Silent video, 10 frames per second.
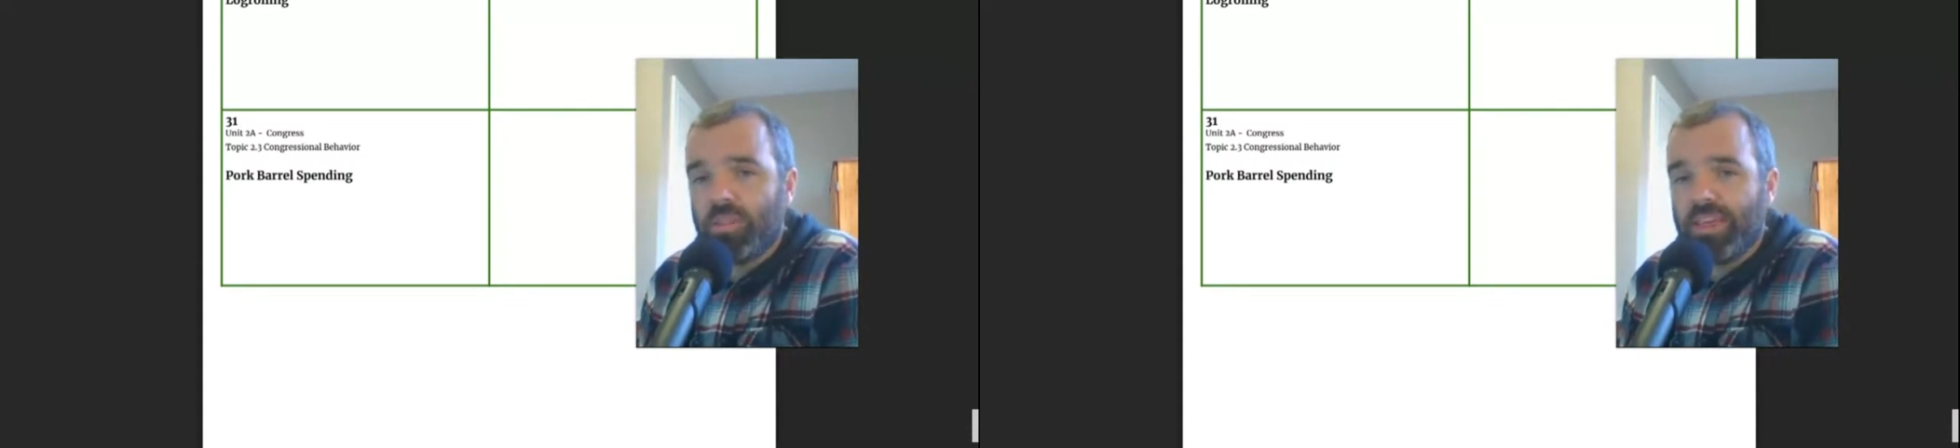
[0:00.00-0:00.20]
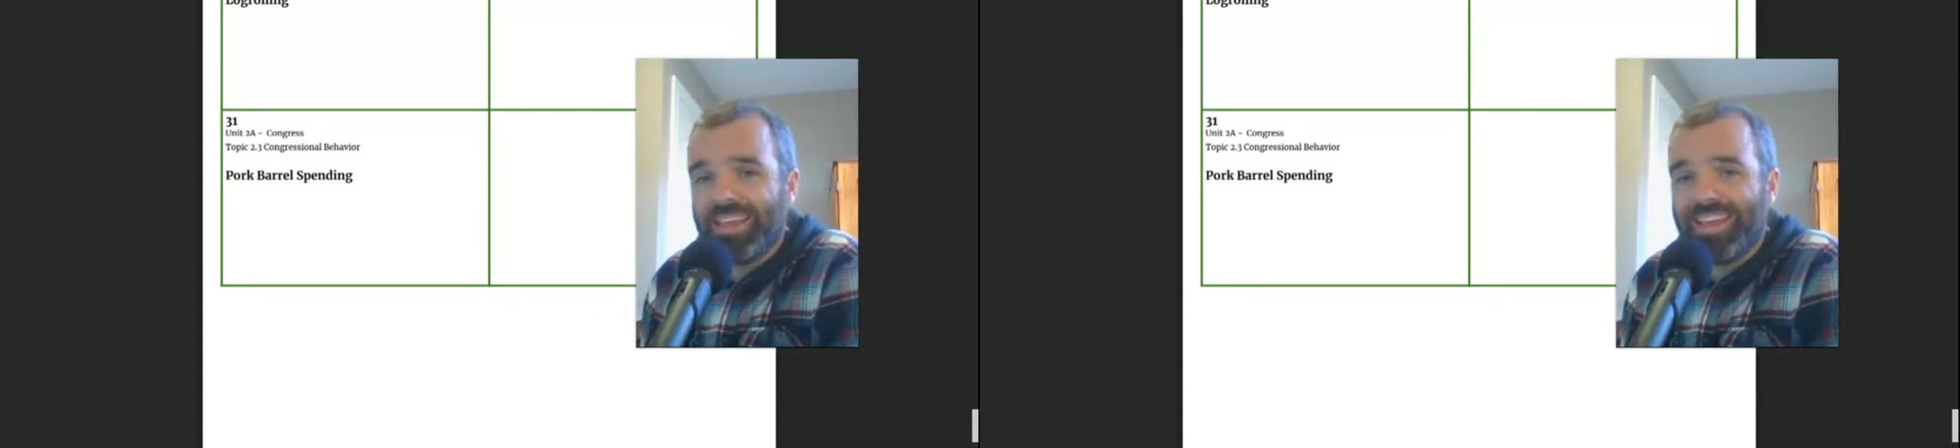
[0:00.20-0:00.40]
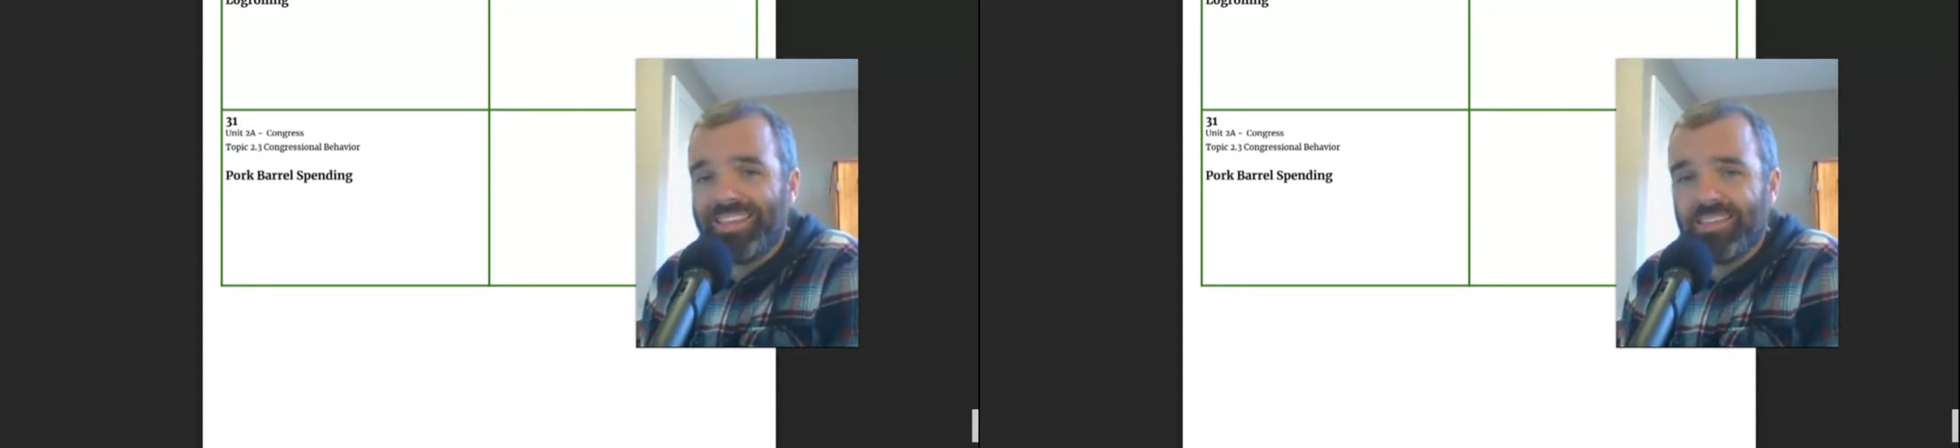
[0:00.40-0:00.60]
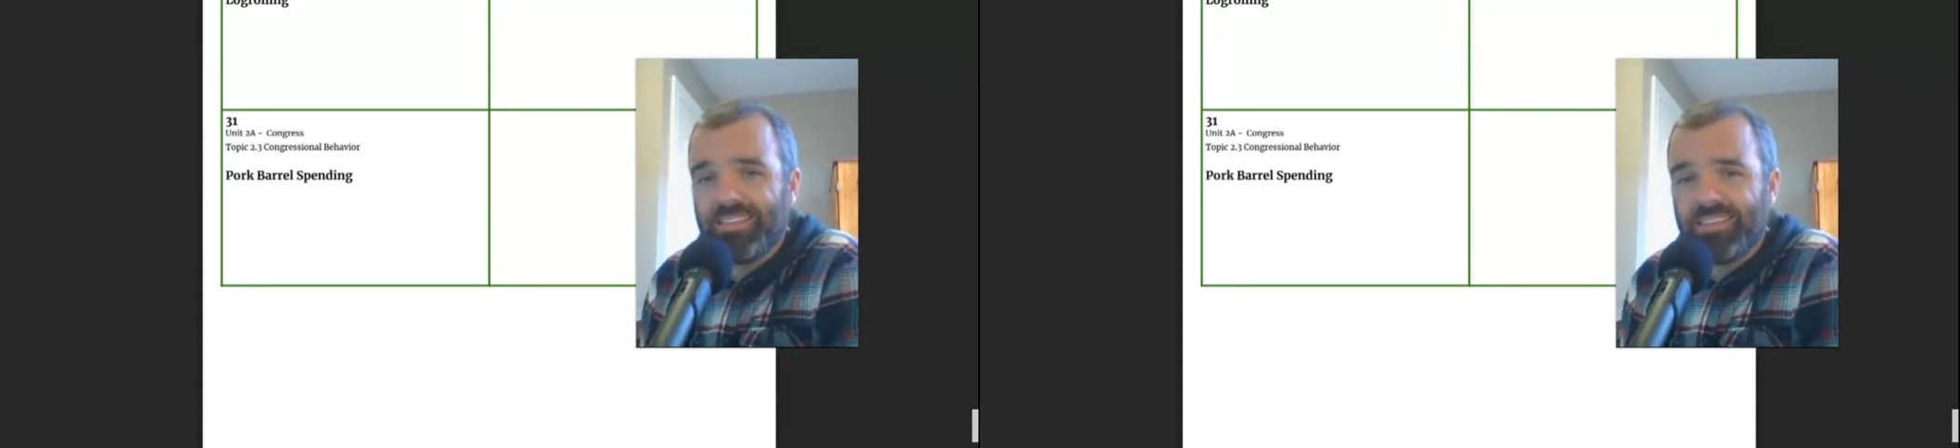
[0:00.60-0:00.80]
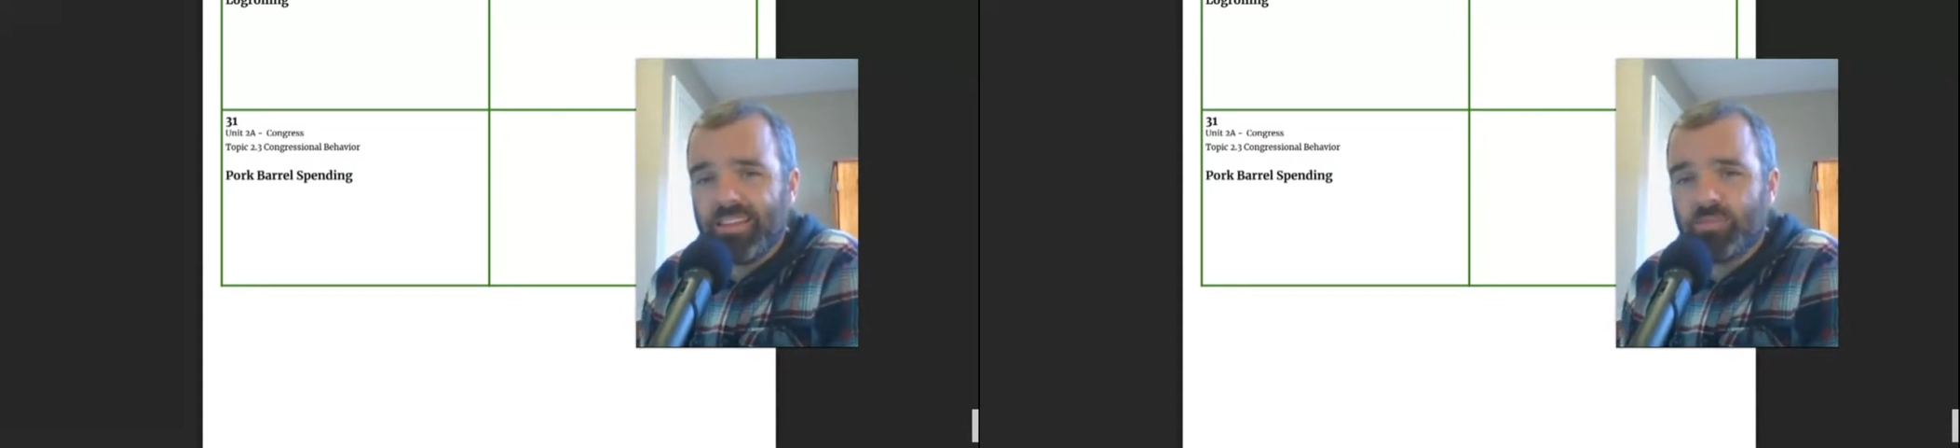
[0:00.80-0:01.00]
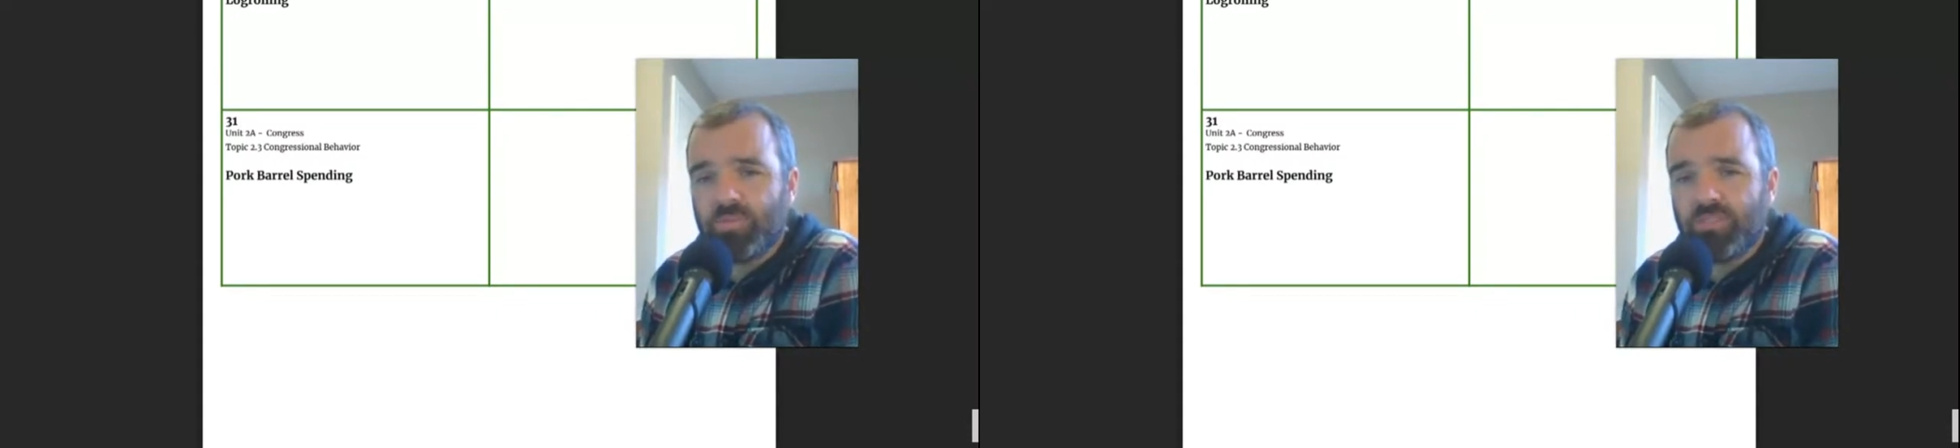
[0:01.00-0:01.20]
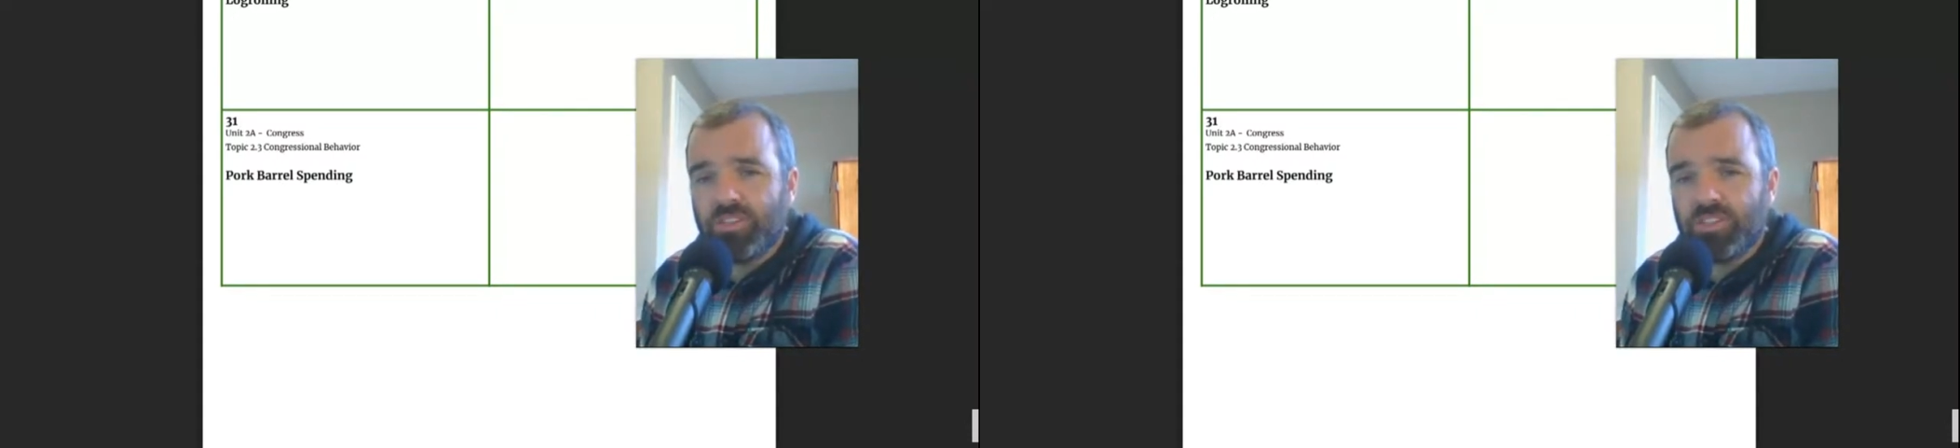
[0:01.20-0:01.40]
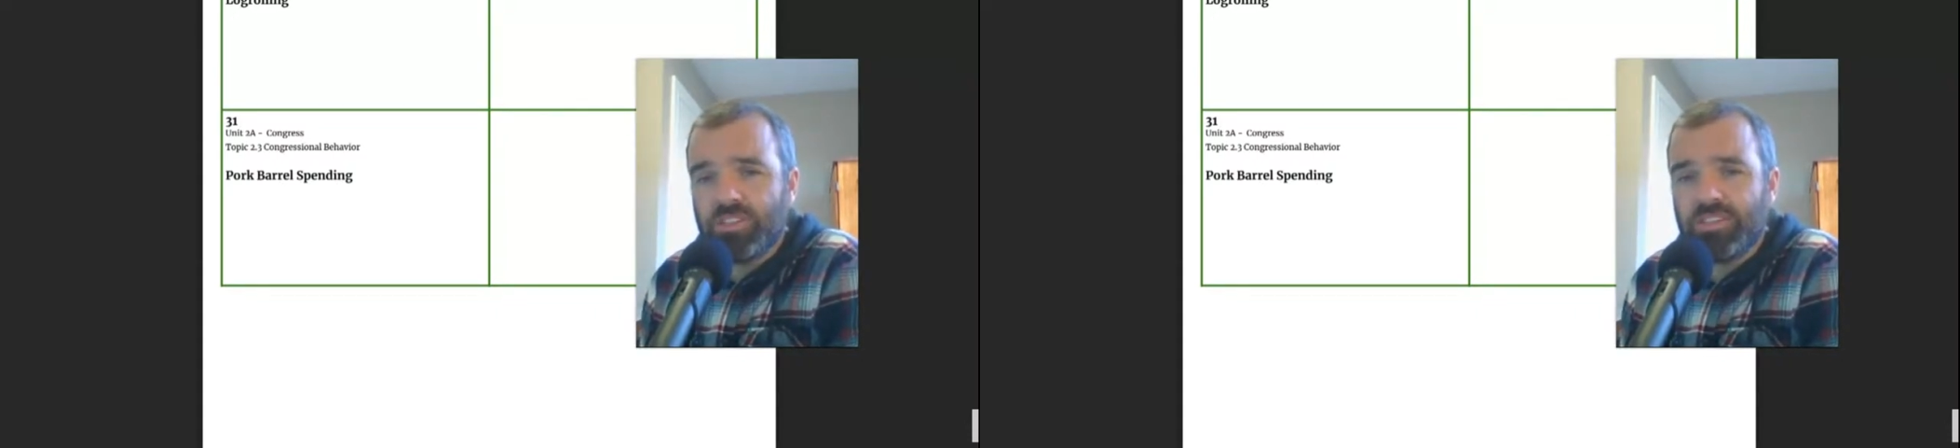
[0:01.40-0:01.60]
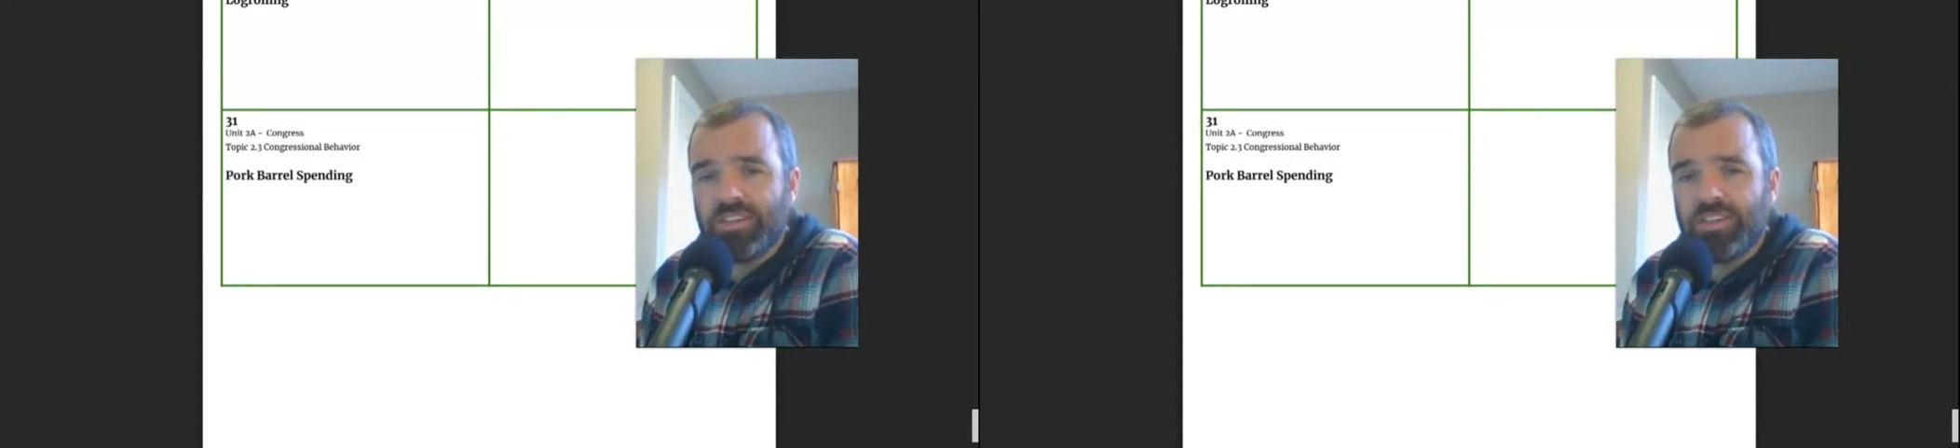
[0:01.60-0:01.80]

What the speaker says: they can get these things, provisions